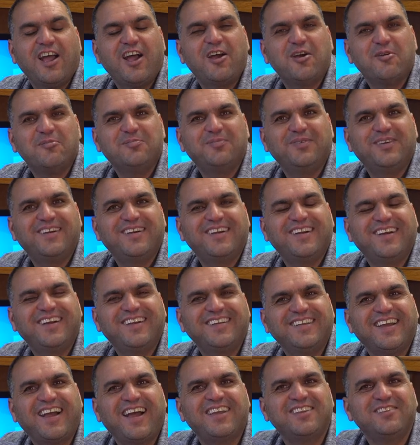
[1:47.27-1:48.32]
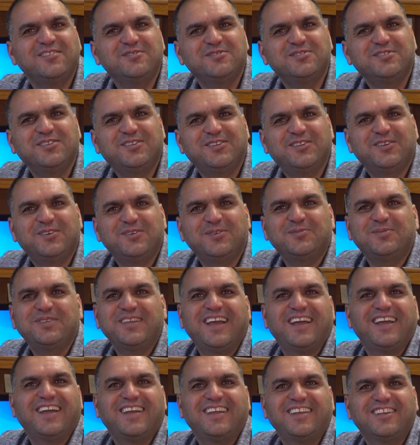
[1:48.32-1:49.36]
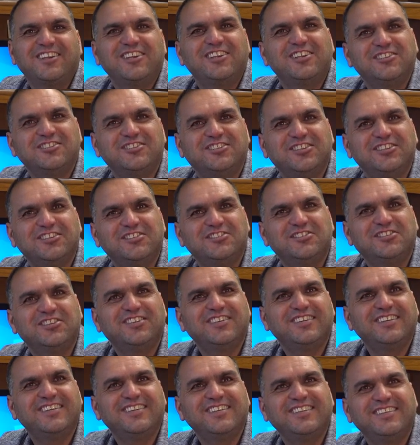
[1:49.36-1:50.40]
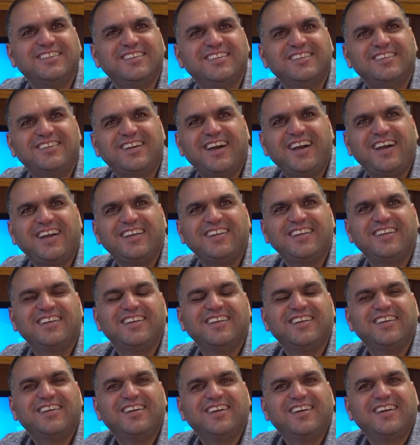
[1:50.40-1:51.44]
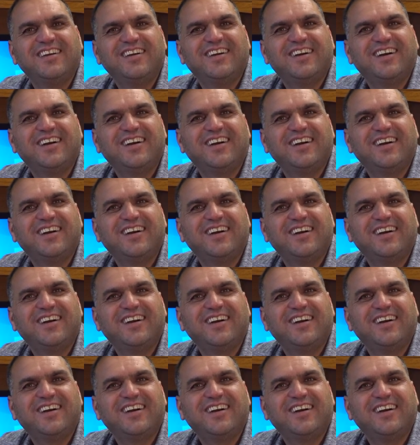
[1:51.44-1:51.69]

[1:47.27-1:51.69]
Uh, I used to be an English teacher in Iraq, mm.